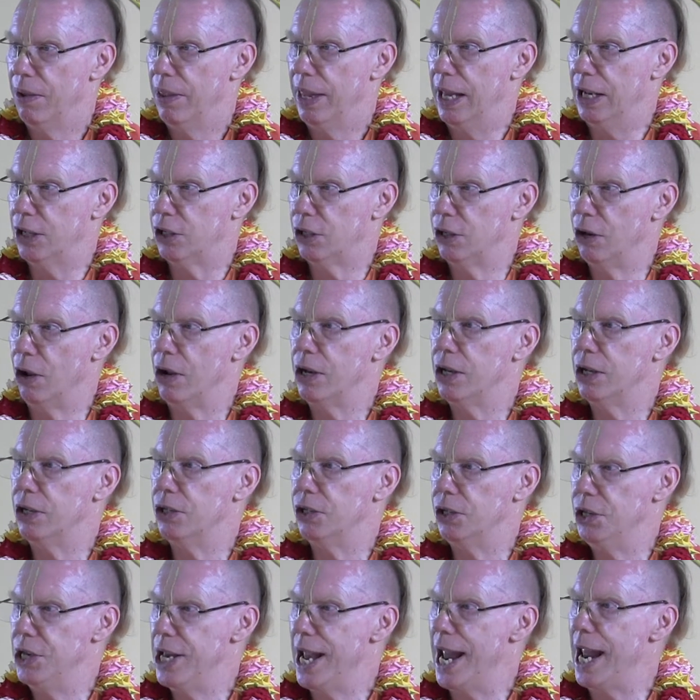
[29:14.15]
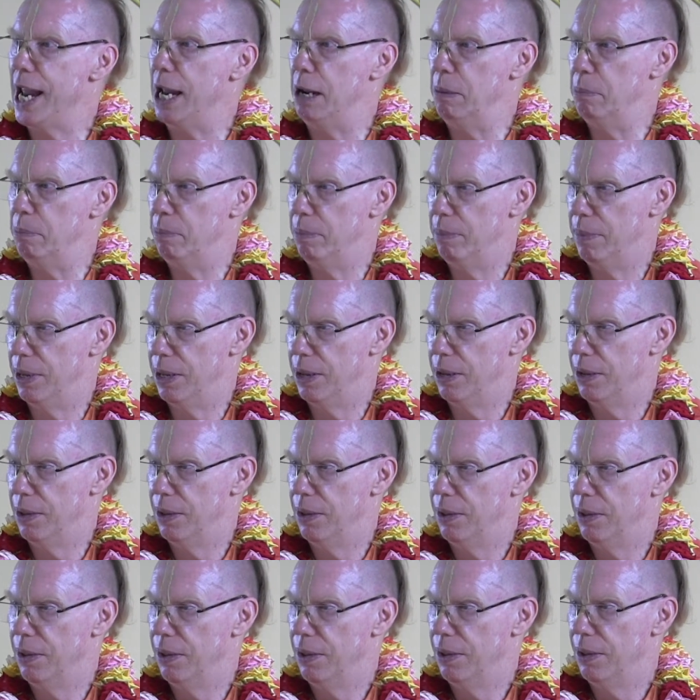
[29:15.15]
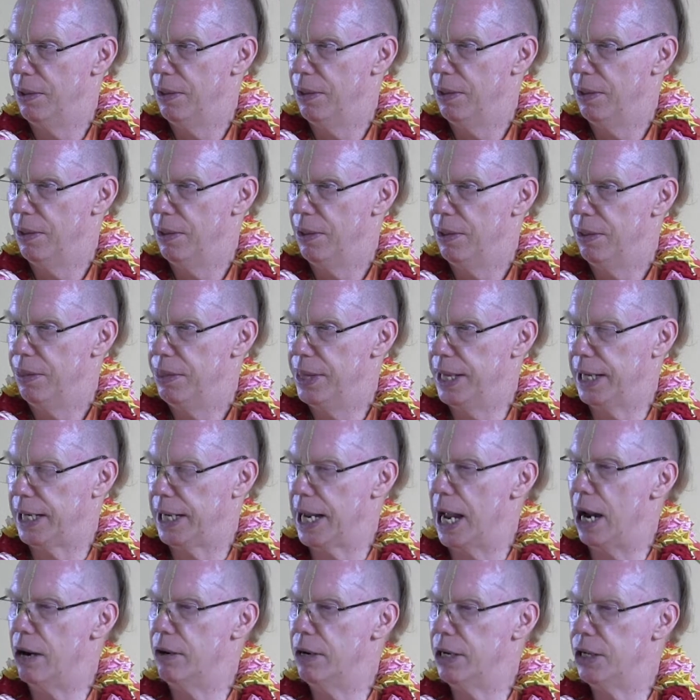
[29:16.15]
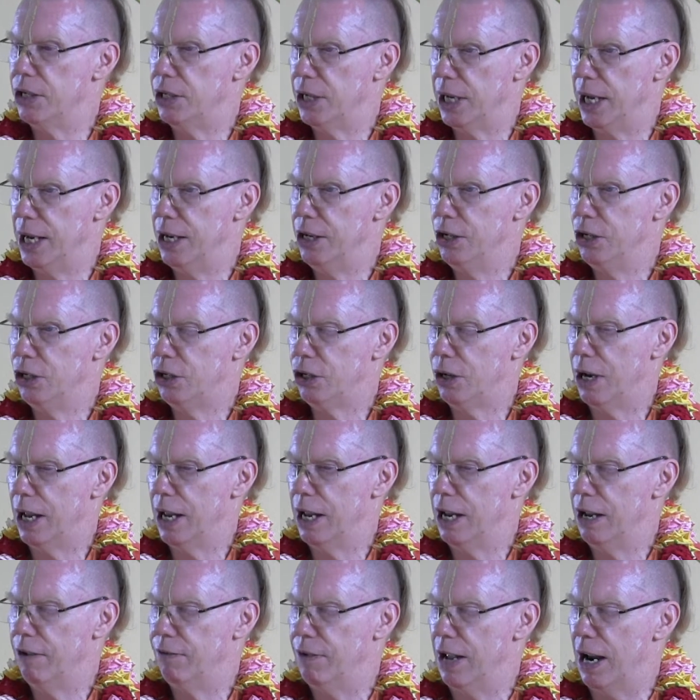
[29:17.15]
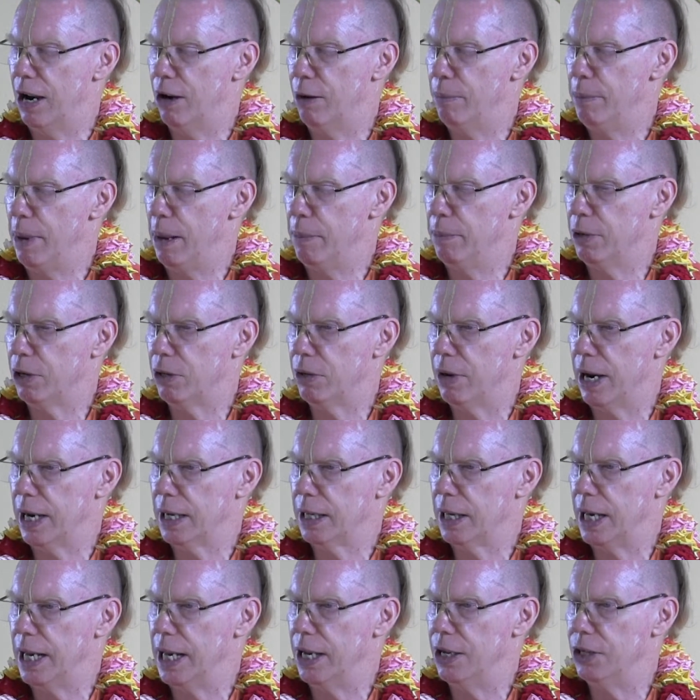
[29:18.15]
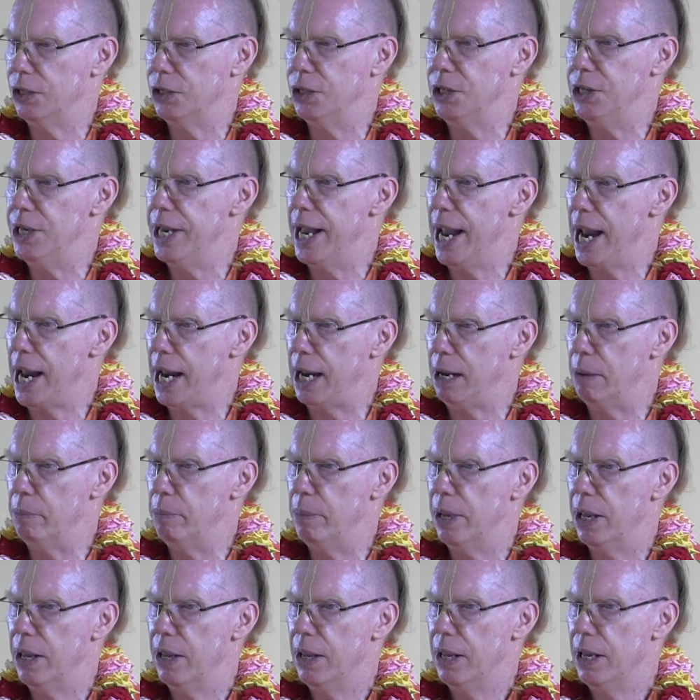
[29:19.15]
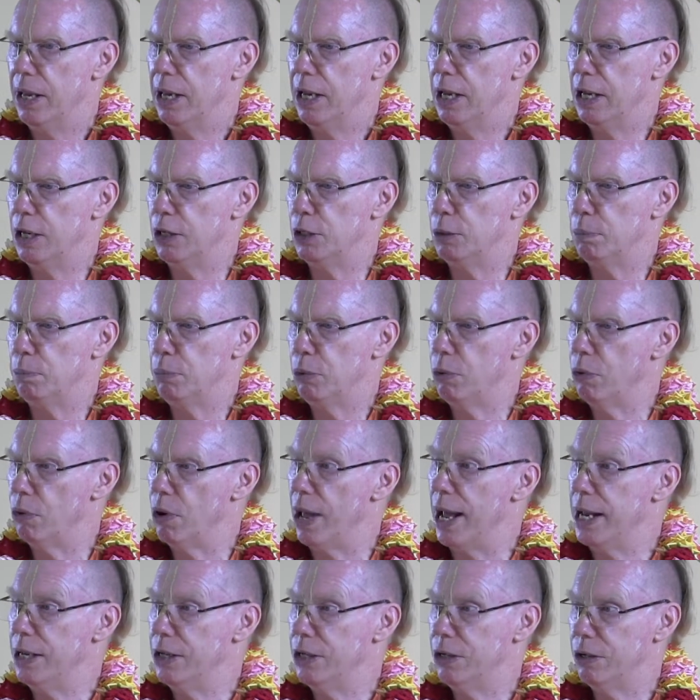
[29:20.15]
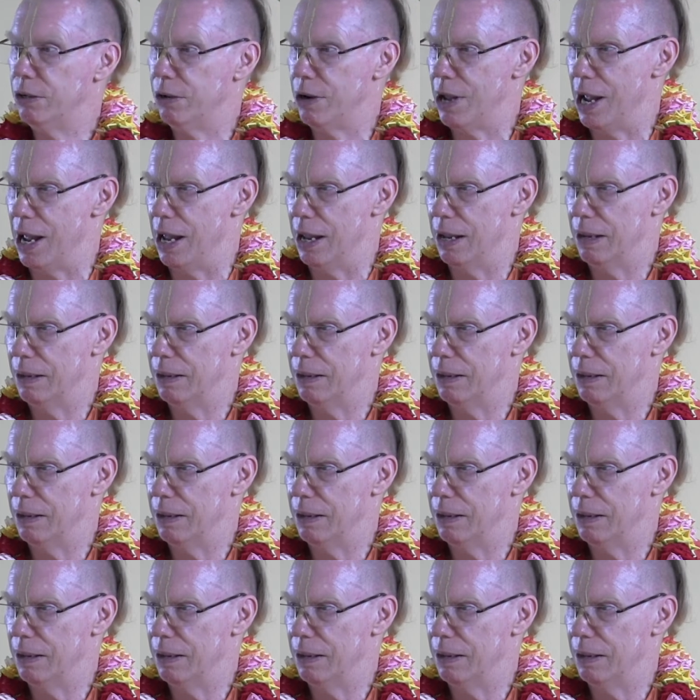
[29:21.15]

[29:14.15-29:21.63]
It's not his name. The current Indra, if I remember correctly, his name is Purandara.